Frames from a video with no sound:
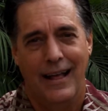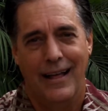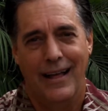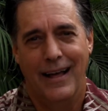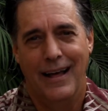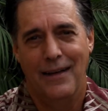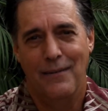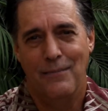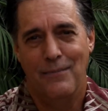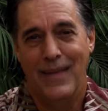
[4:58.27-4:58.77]

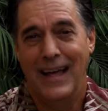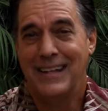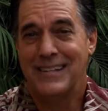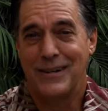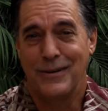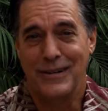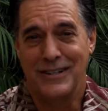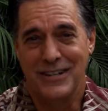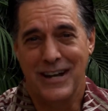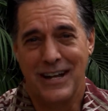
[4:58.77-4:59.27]
that's
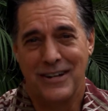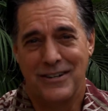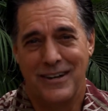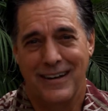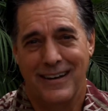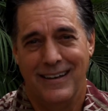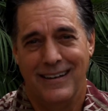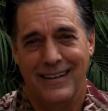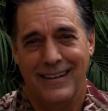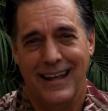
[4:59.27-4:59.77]
a
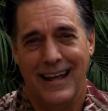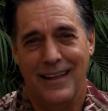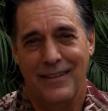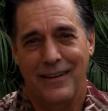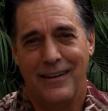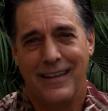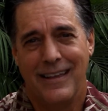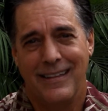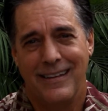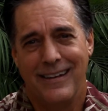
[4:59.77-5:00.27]
rejection.
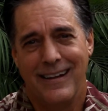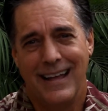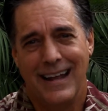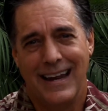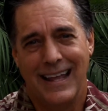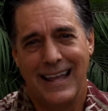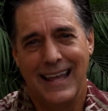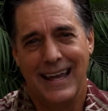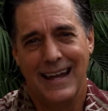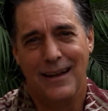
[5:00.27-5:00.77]
They're going
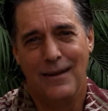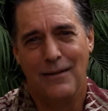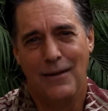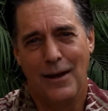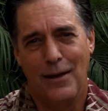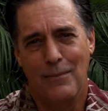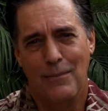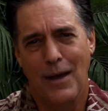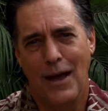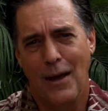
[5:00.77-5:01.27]
to get
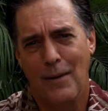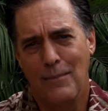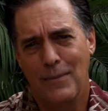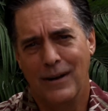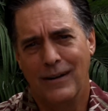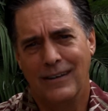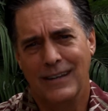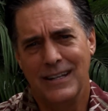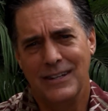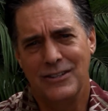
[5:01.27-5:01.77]
a
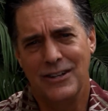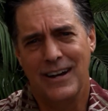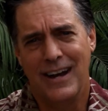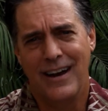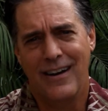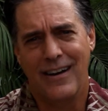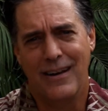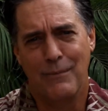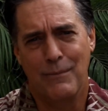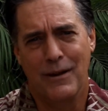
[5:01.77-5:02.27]
merely
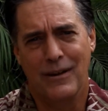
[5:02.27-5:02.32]
generic,